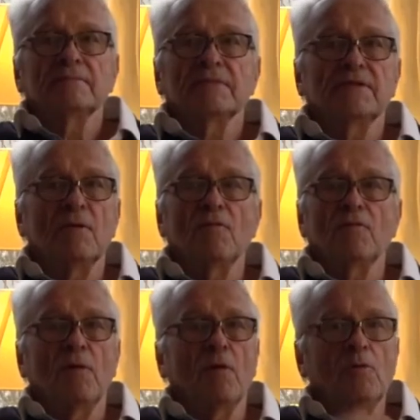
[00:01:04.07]
the
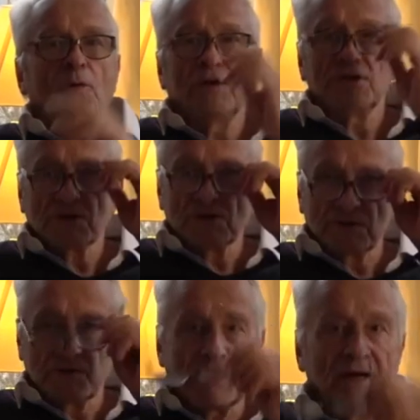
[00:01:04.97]
whole world is also
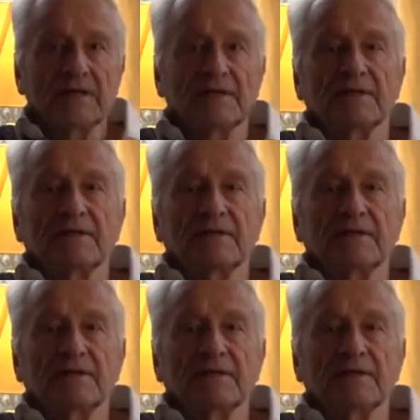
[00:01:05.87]
the mind.